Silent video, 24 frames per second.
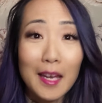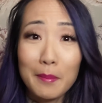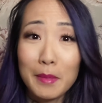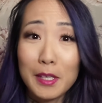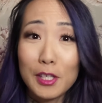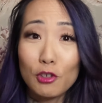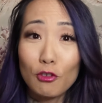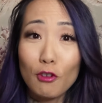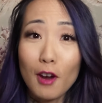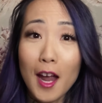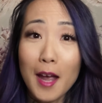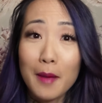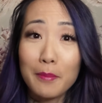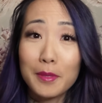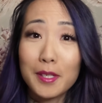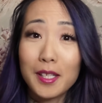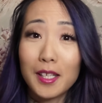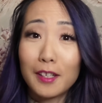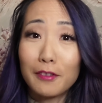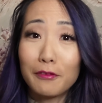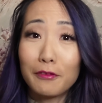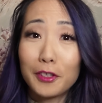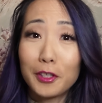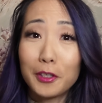scrapped
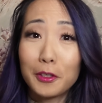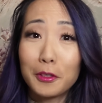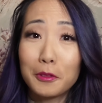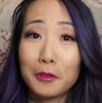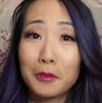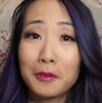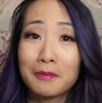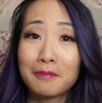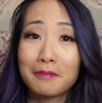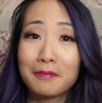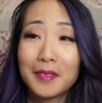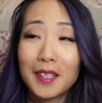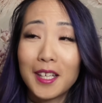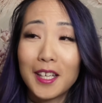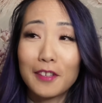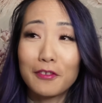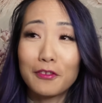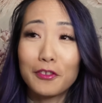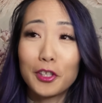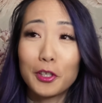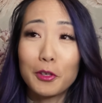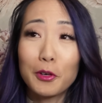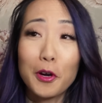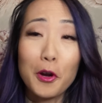if you
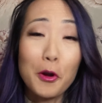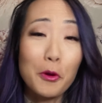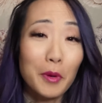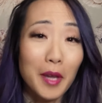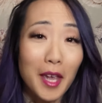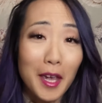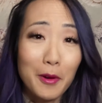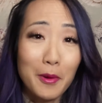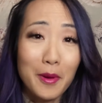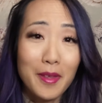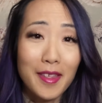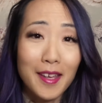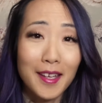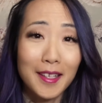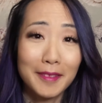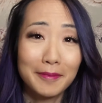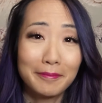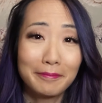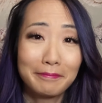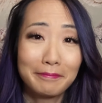are okay with it.